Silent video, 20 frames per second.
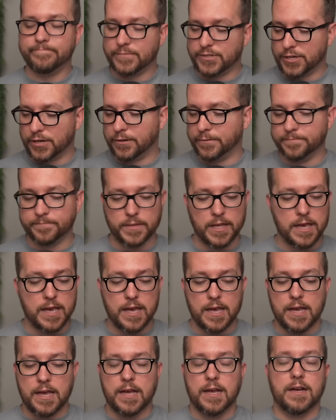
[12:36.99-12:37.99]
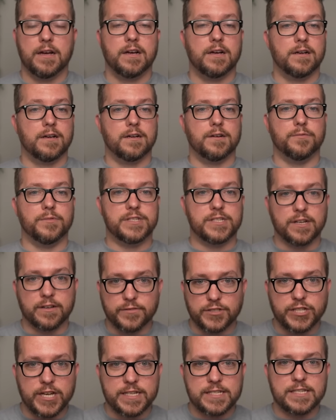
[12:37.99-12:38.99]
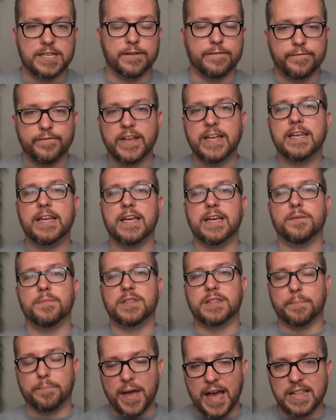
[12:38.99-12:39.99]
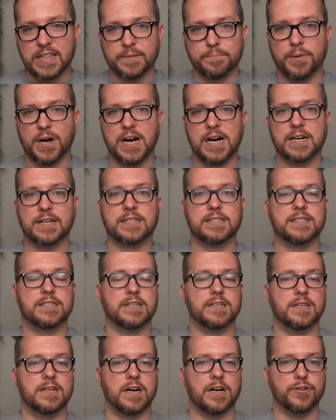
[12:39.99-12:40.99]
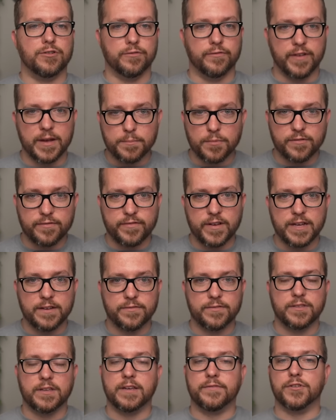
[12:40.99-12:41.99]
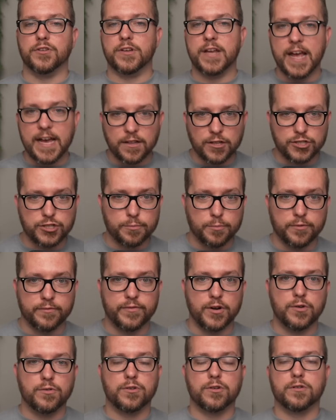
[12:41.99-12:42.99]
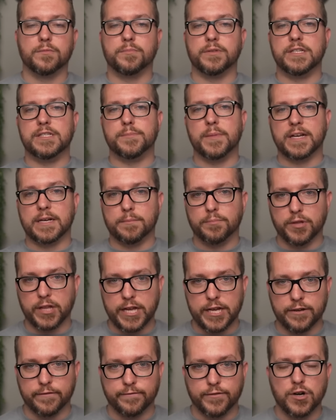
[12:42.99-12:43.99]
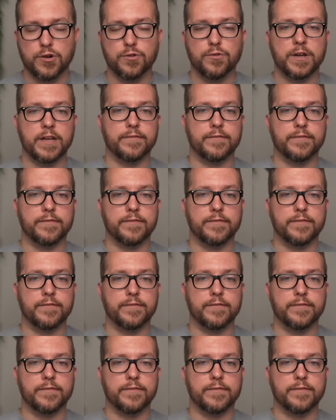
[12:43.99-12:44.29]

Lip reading: So we still have a chance to defeat him at the ballot box on November 5th. If you're an eligible voter, please make a plan to vote.